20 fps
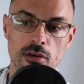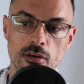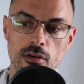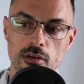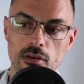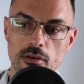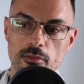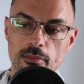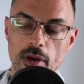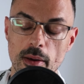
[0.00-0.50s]

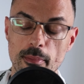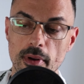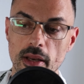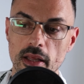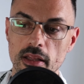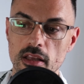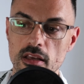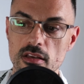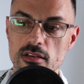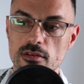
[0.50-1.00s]
my plan
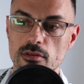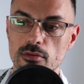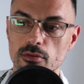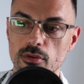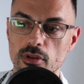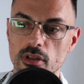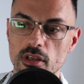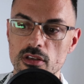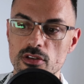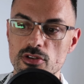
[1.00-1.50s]
is to
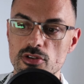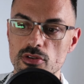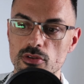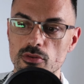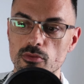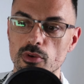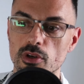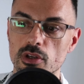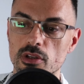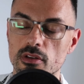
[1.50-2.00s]
teach you
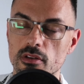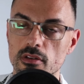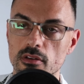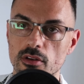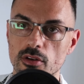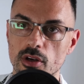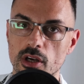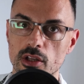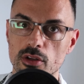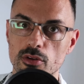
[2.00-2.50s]
what you can
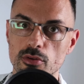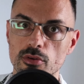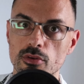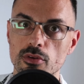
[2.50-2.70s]
do